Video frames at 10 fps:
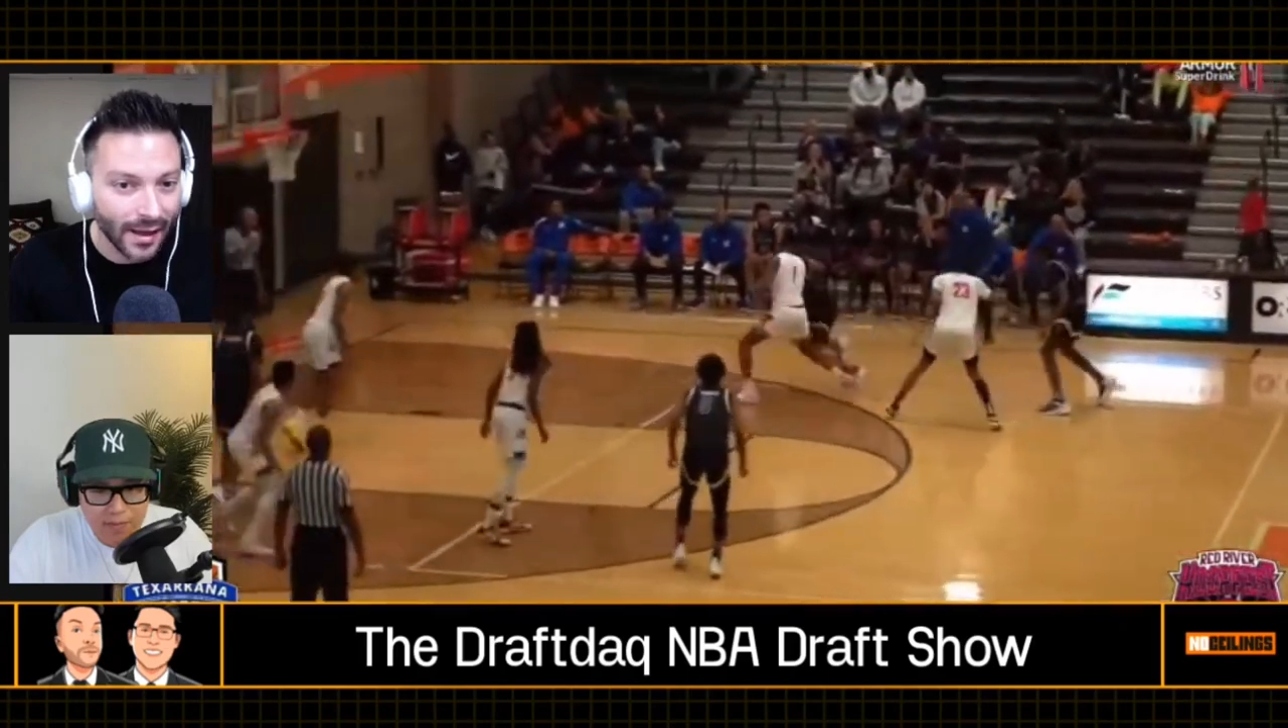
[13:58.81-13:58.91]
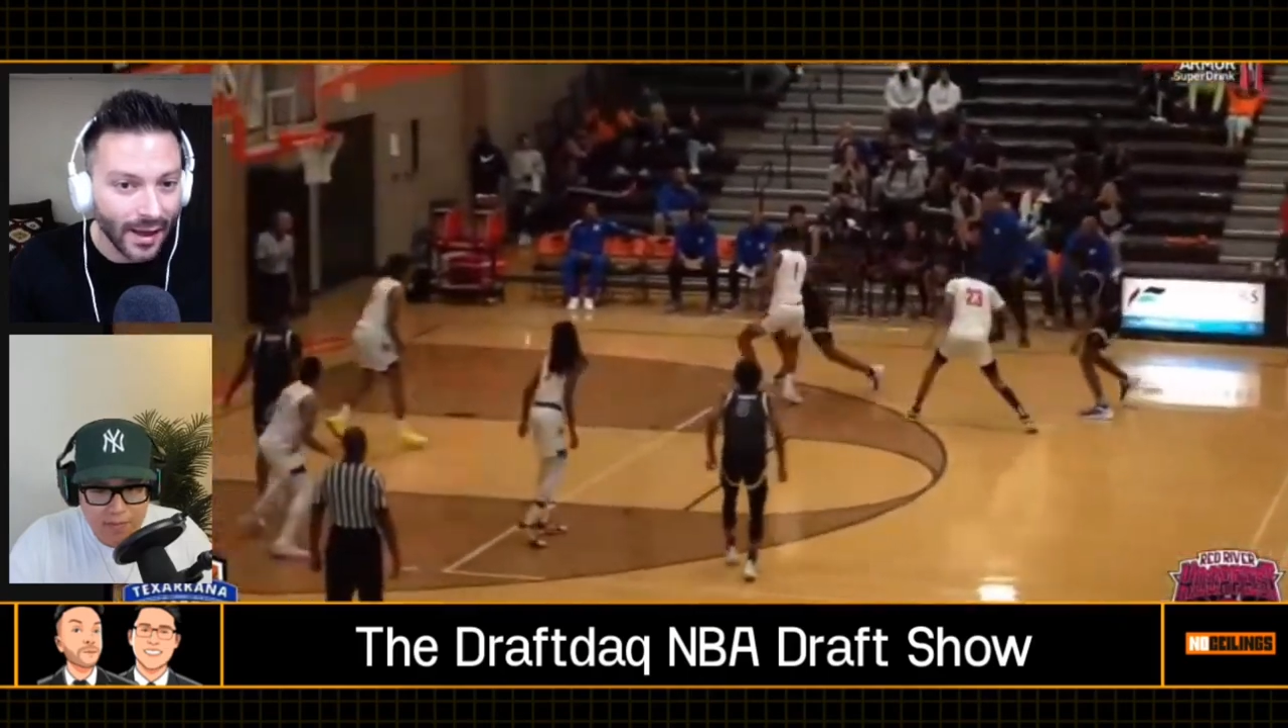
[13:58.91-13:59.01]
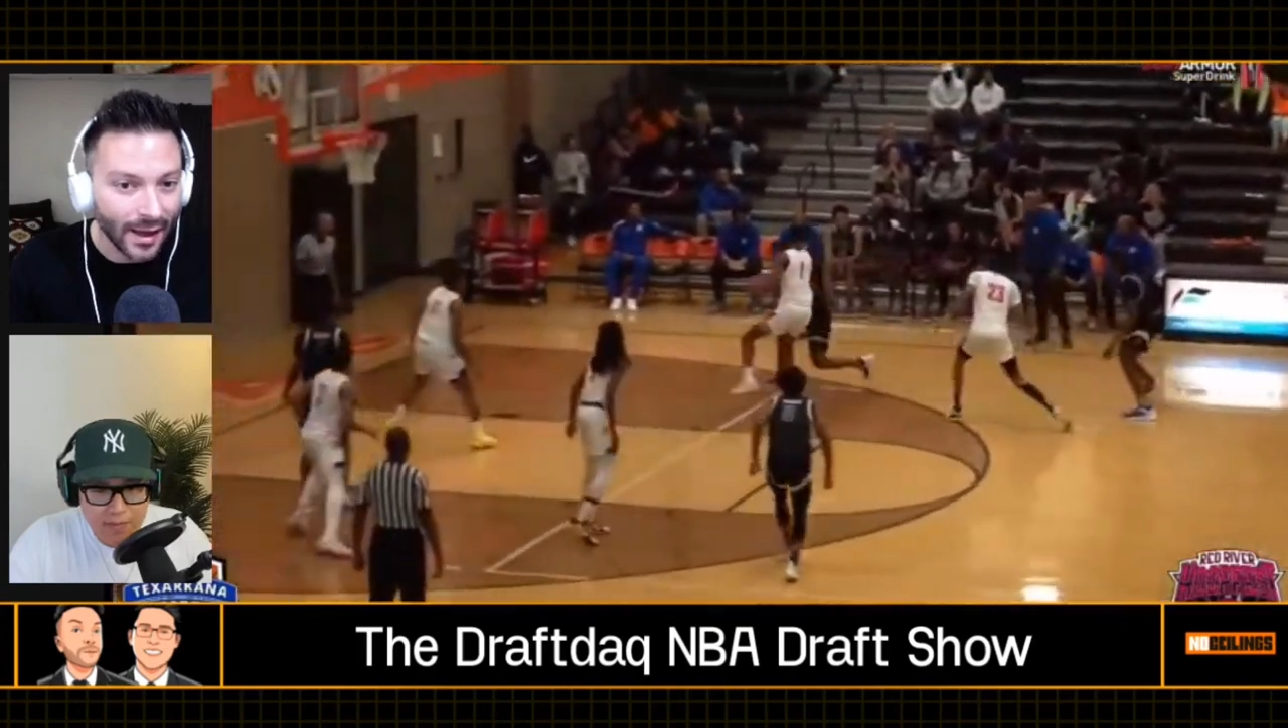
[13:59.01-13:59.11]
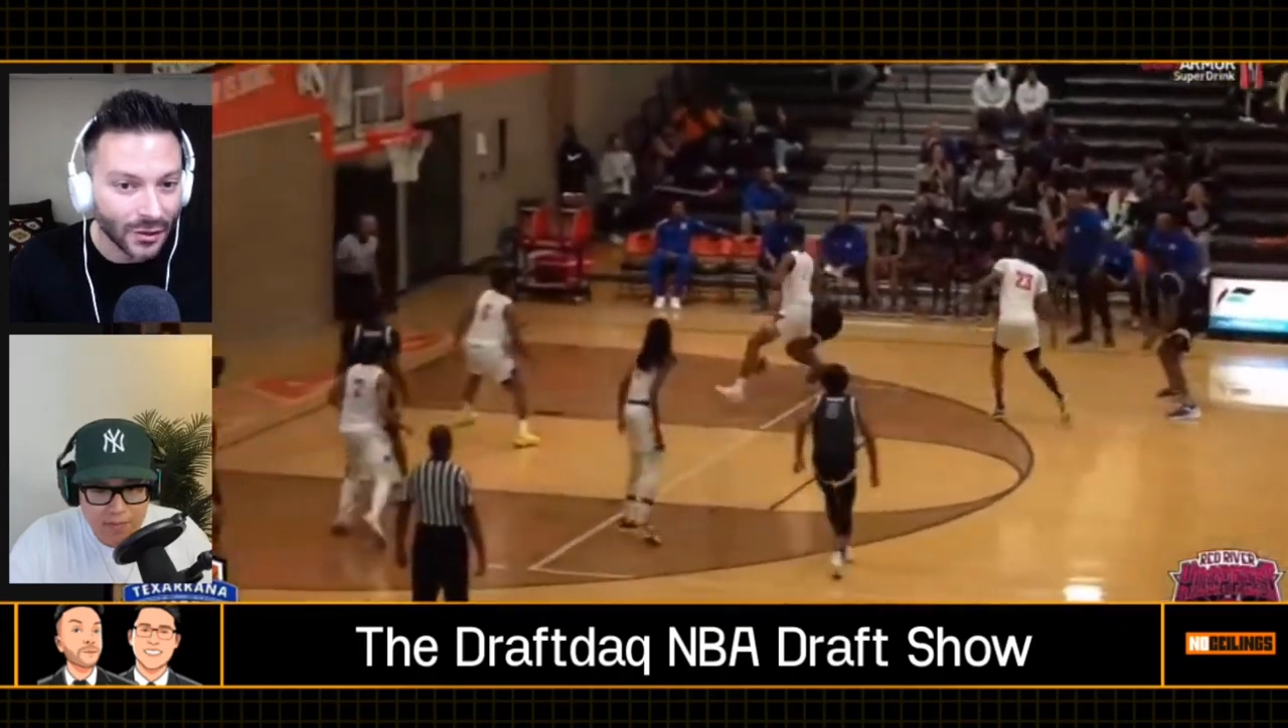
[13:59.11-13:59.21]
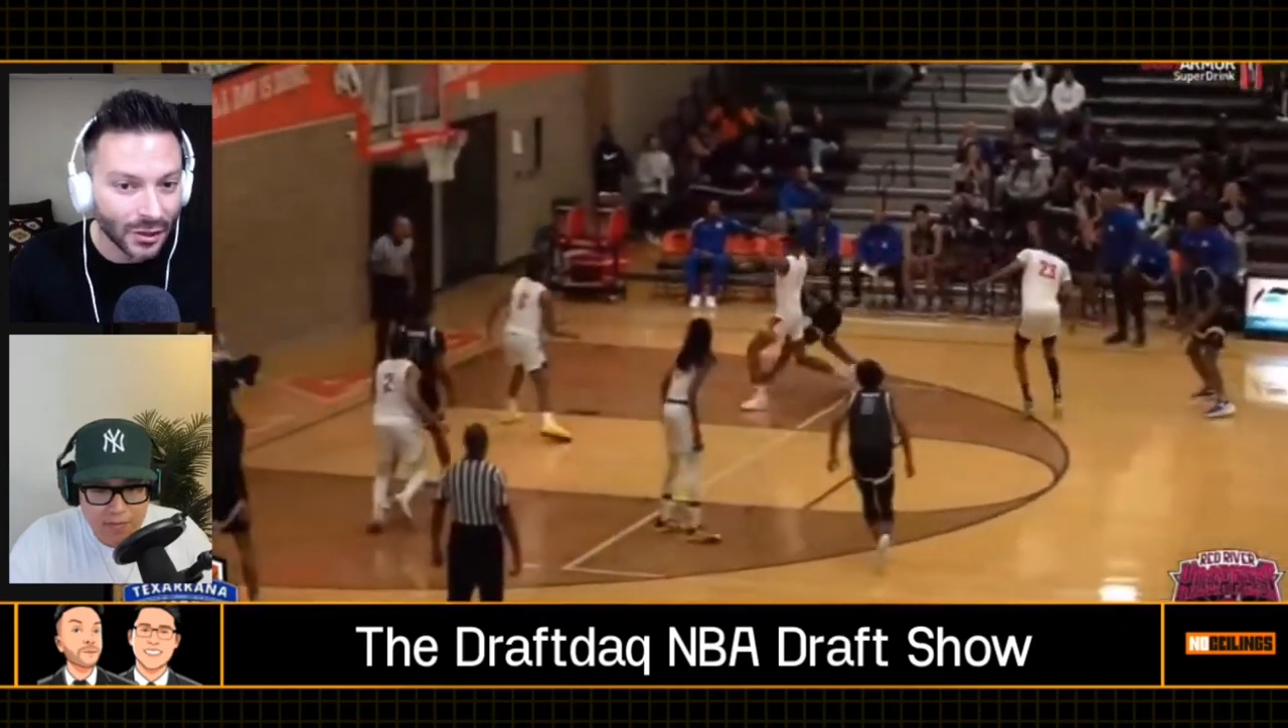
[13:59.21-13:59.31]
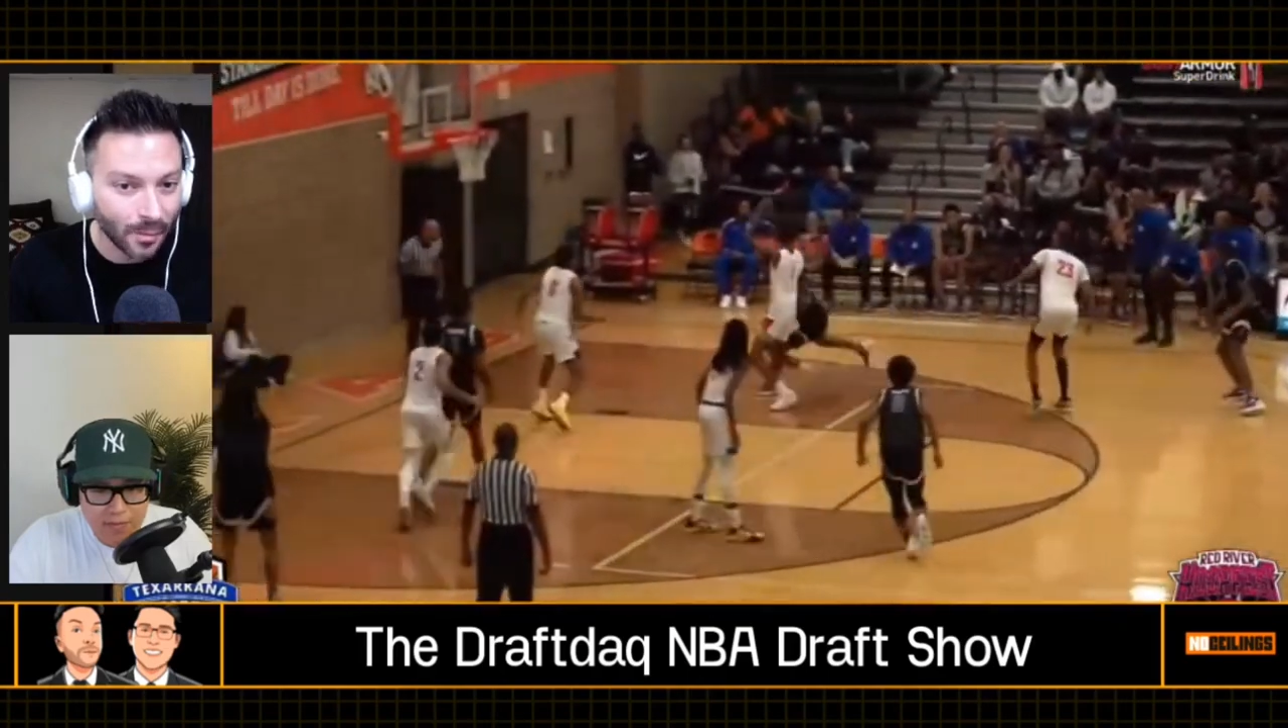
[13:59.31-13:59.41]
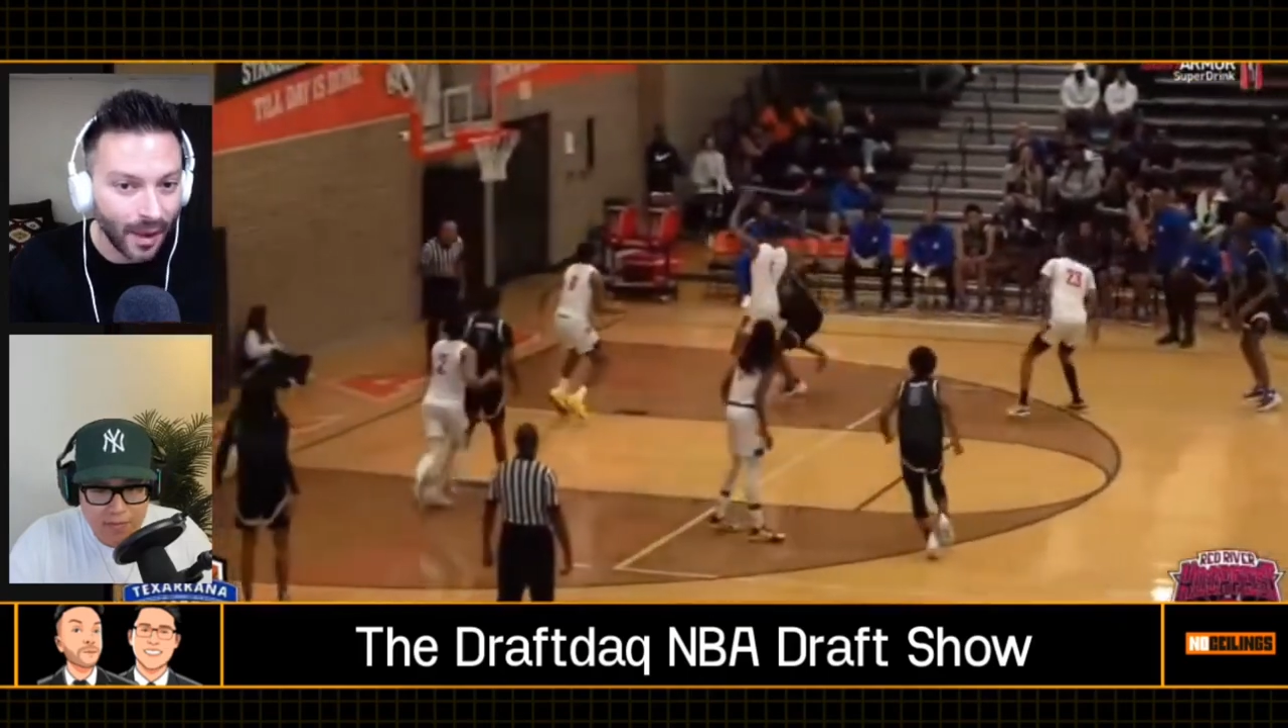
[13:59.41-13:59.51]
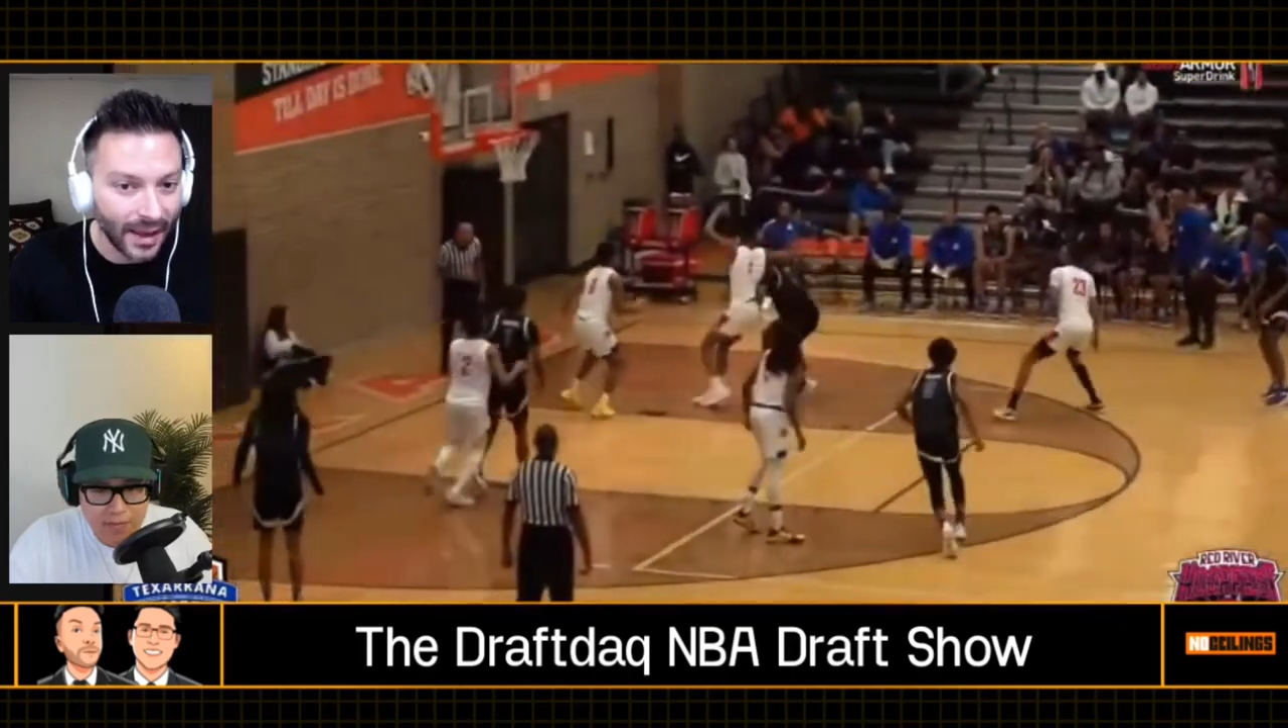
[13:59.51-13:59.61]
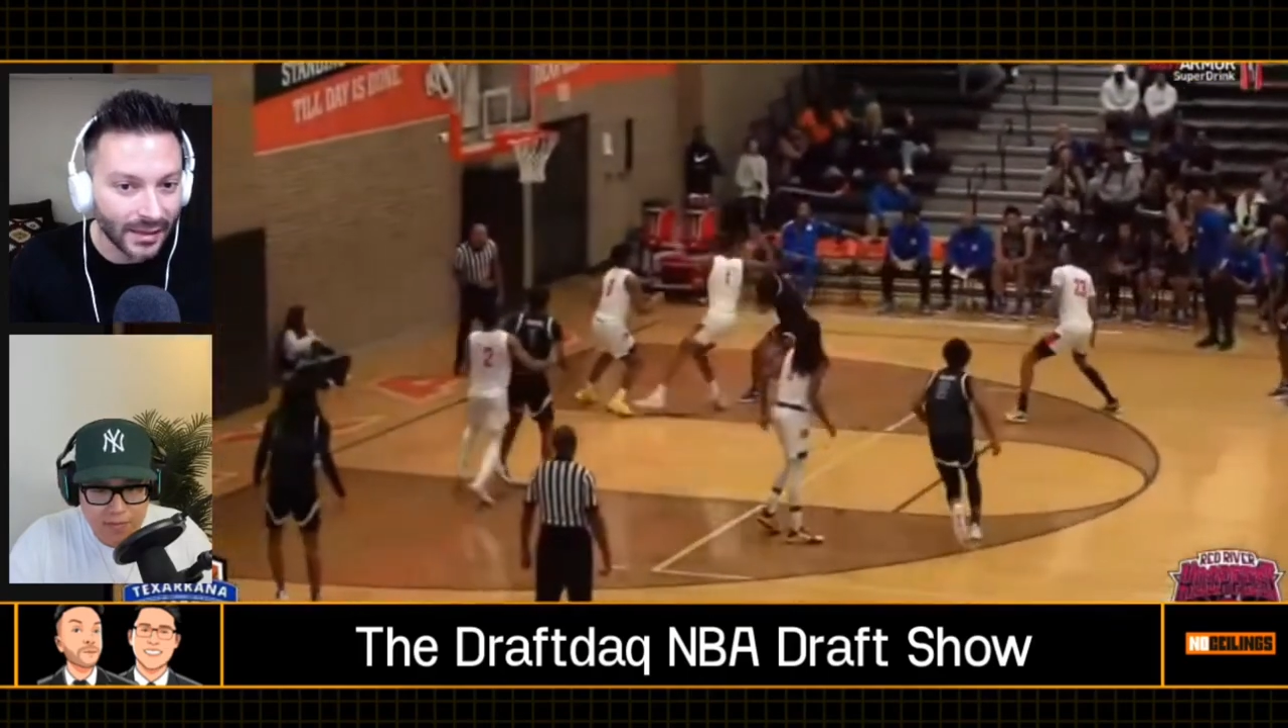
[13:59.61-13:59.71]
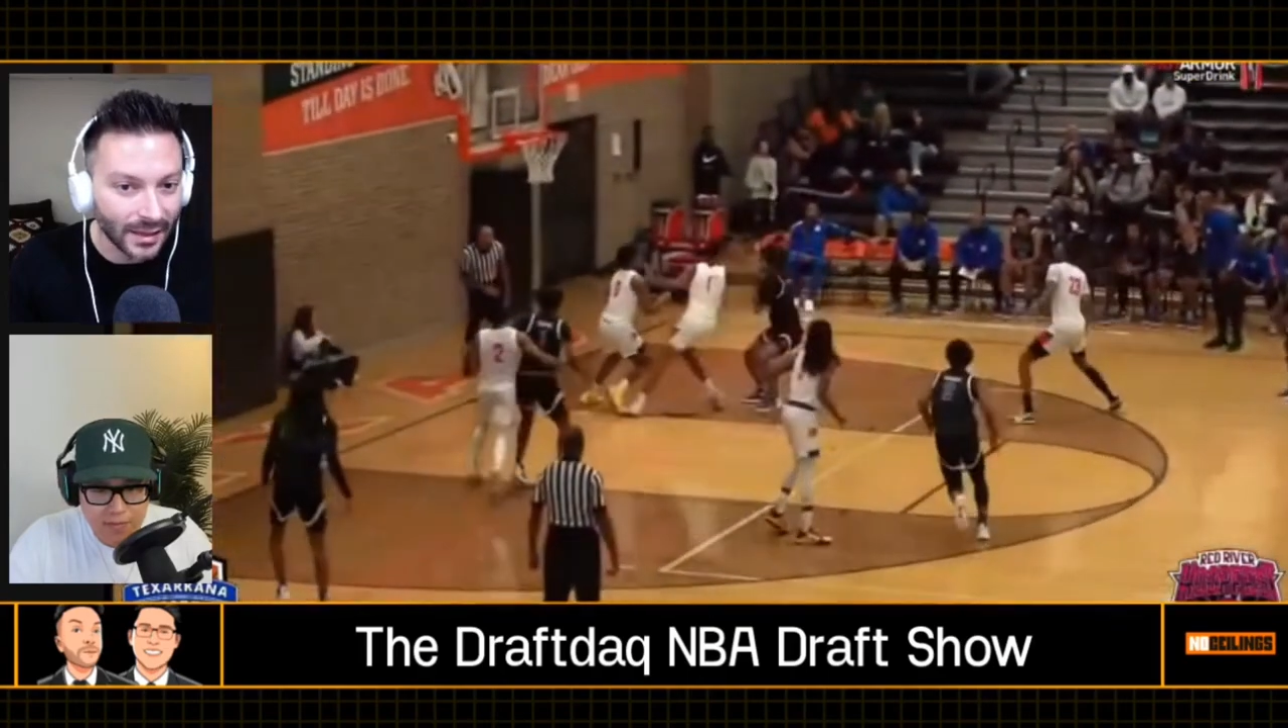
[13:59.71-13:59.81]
and just pace.